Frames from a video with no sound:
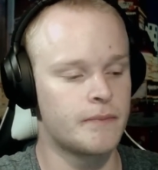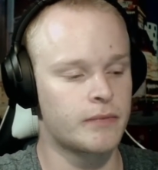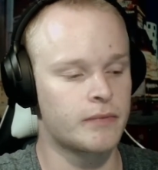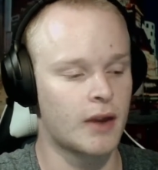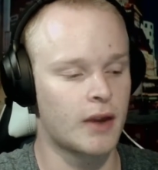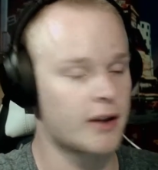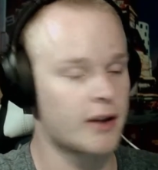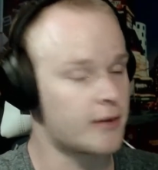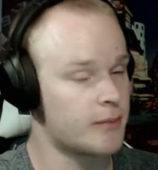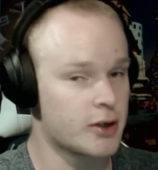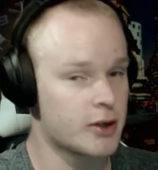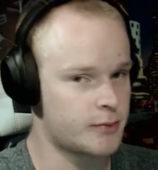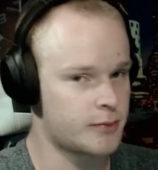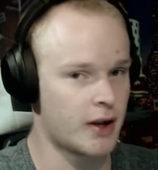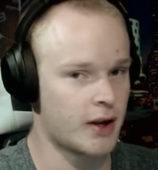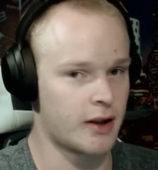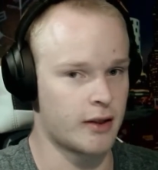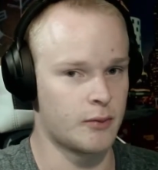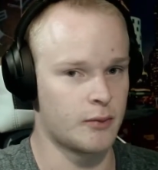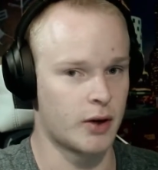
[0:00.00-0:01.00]
It's much better
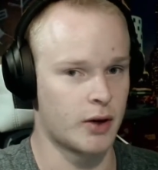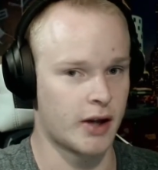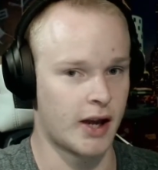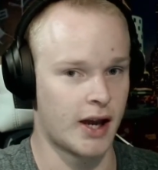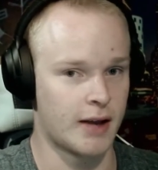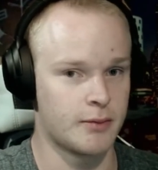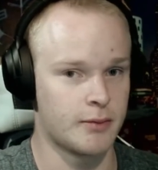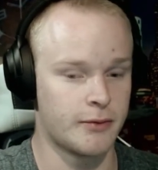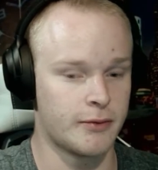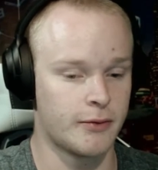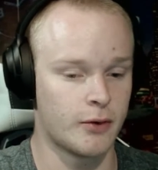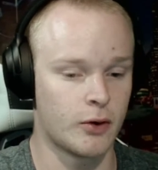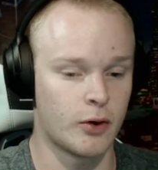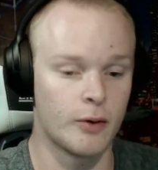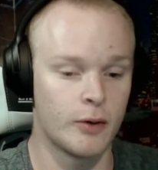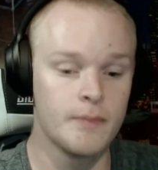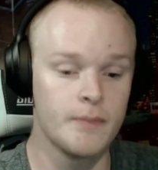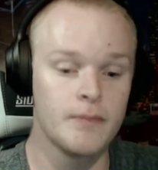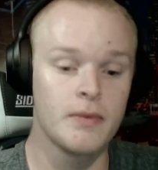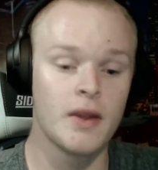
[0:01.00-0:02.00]
than what I had before.
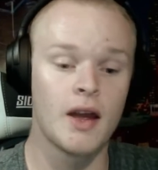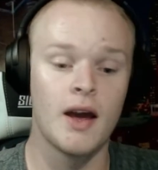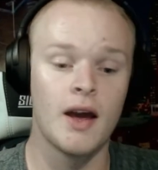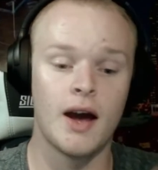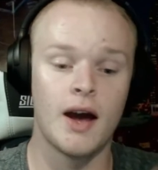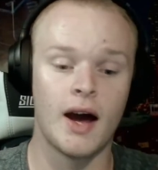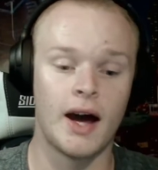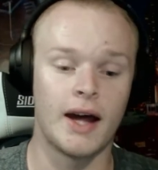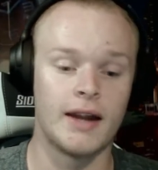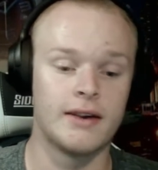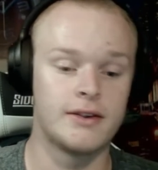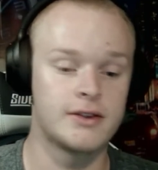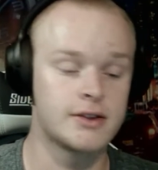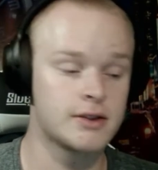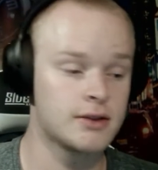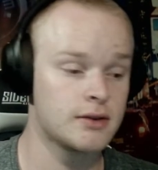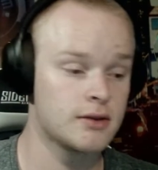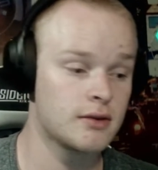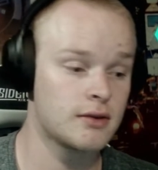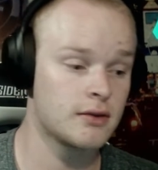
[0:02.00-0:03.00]
And
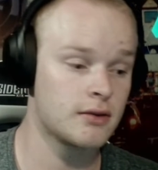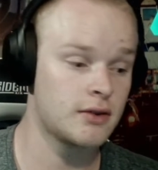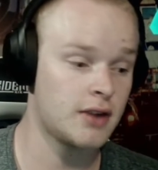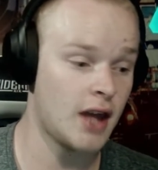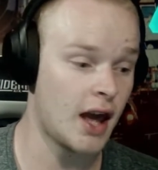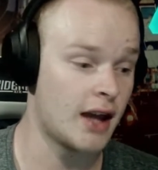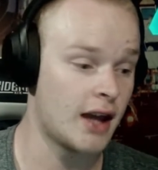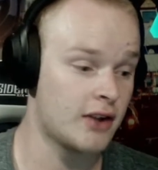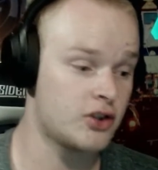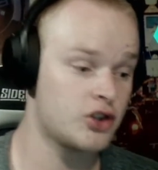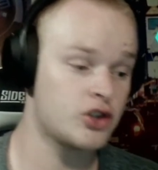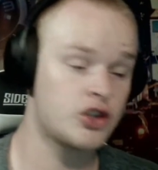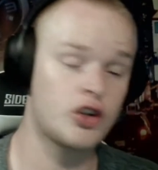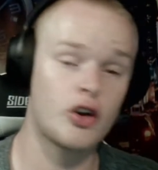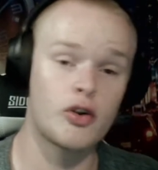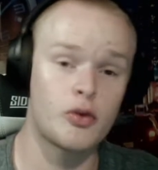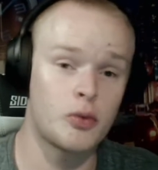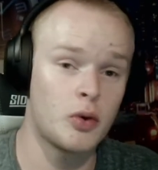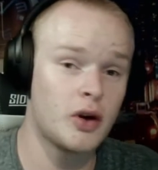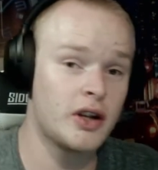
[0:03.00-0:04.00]
yeah, it just shows
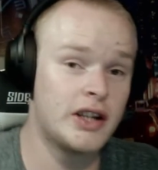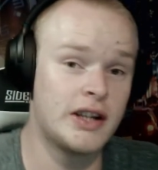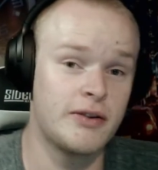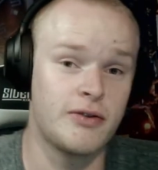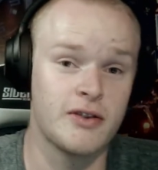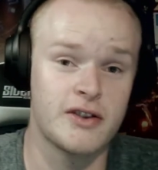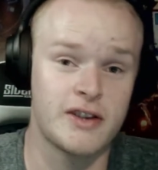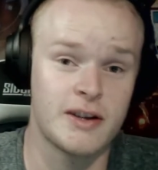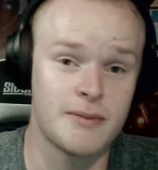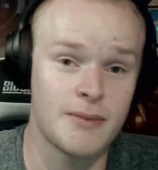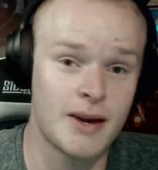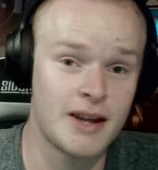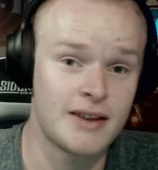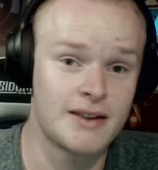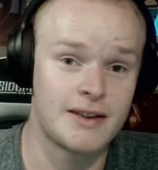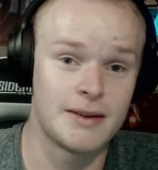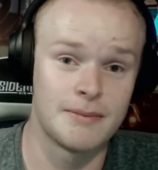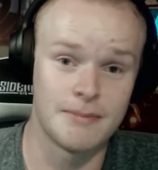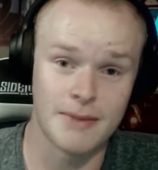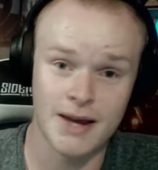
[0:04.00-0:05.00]
what a difference it made to
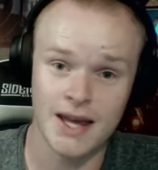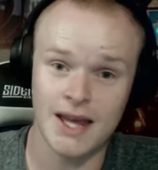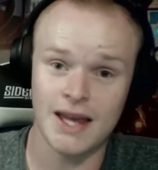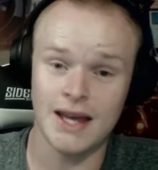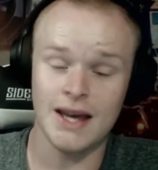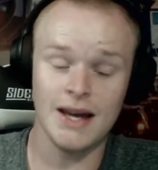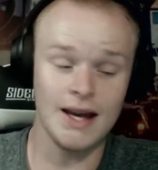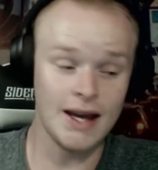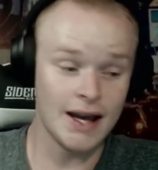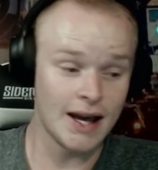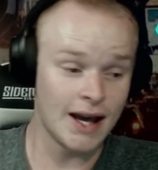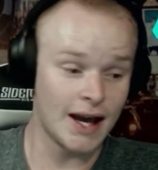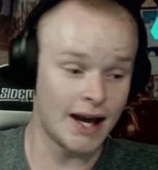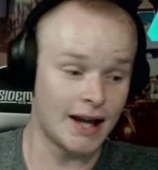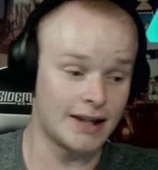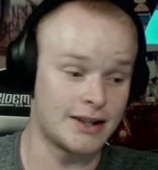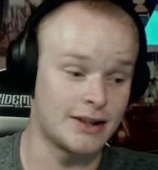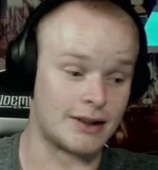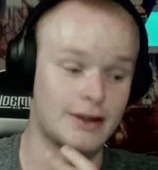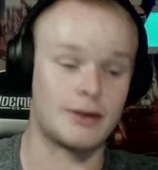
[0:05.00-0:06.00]
me and
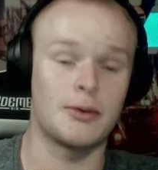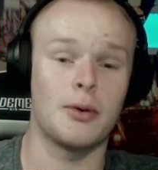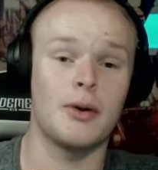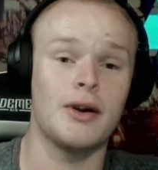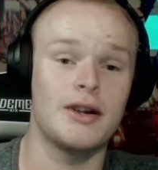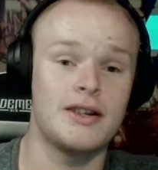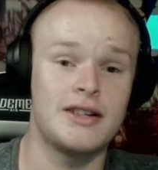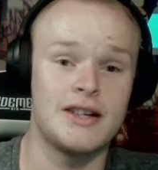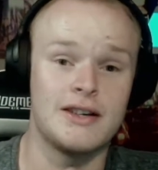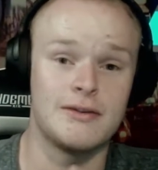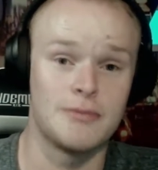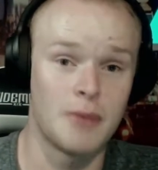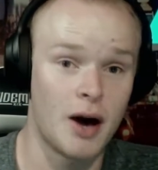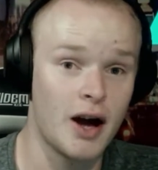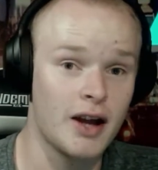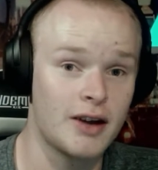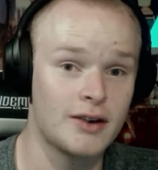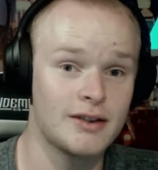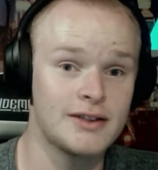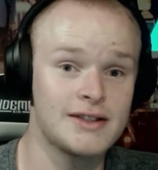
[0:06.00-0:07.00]
to the quality of my
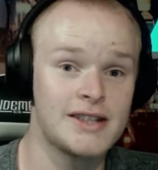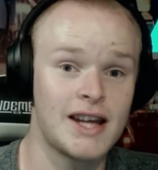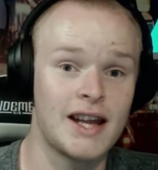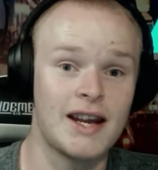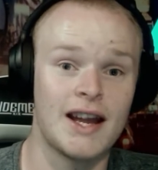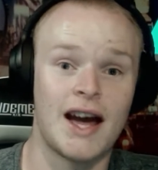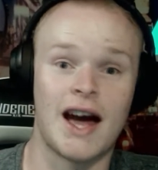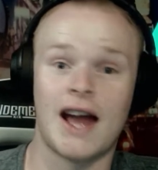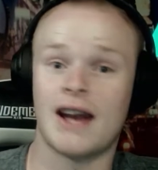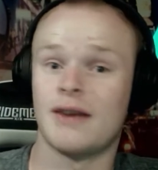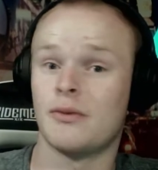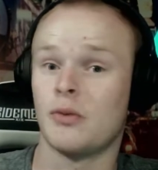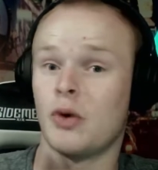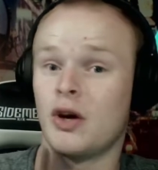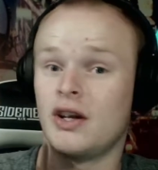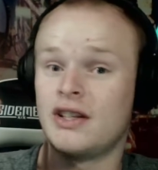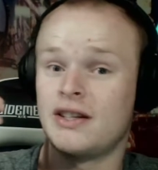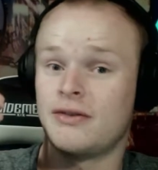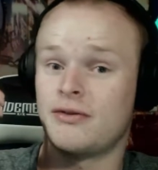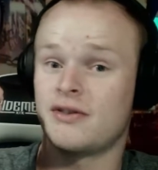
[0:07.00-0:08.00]
content and what a
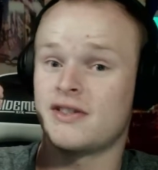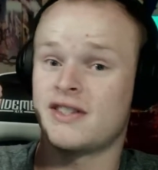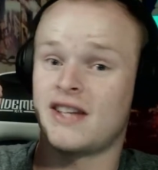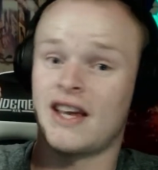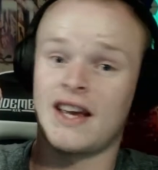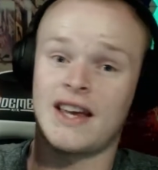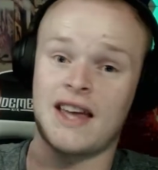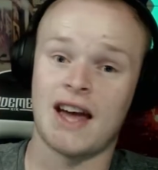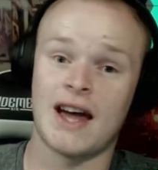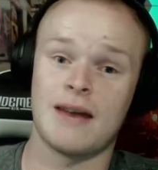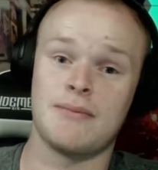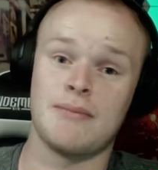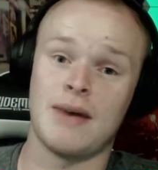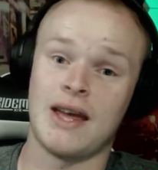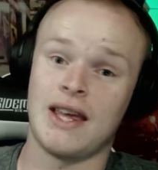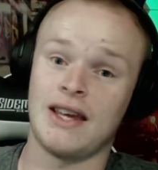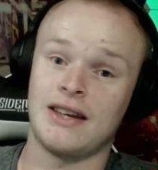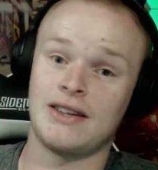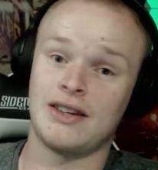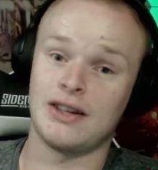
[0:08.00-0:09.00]
difference it can
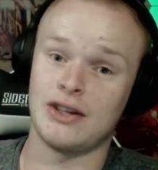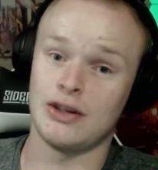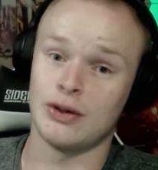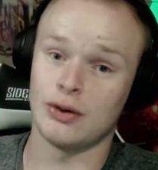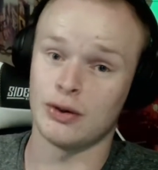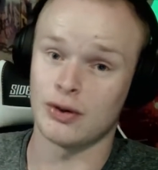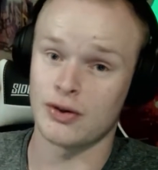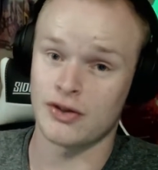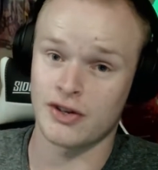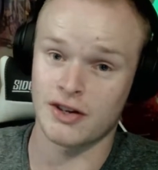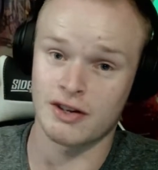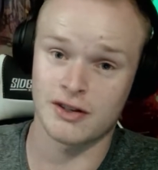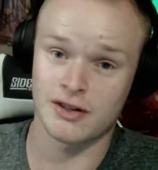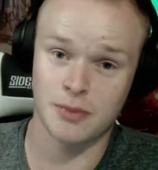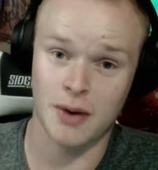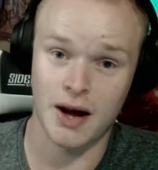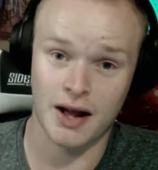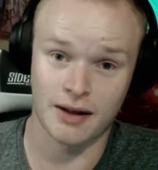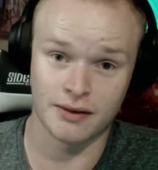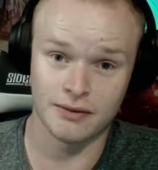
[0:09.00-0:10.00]
make to yours as
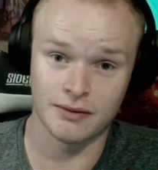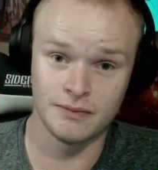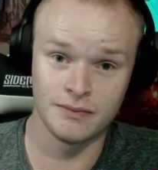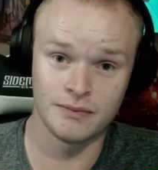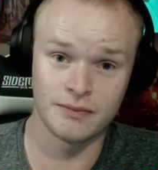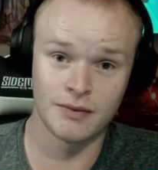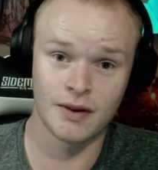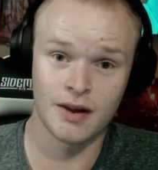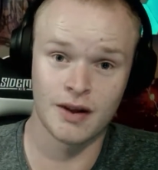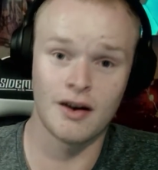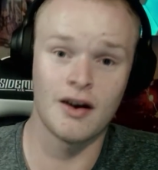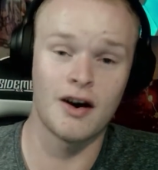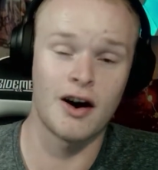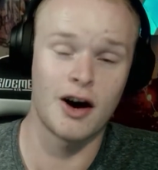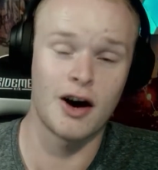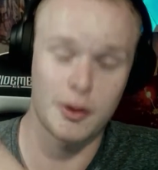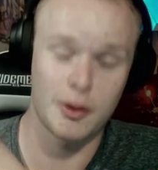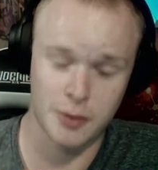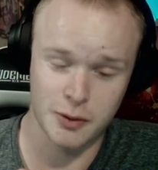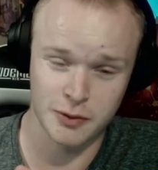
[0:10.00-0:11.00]
well. I
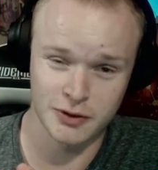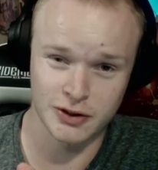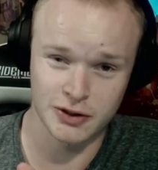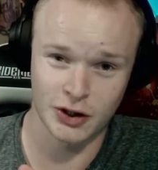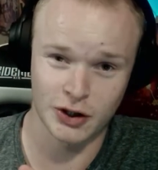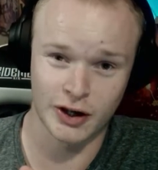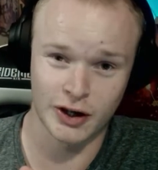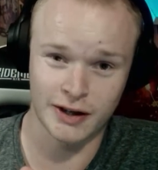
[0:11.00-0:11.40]
hope you enjoy.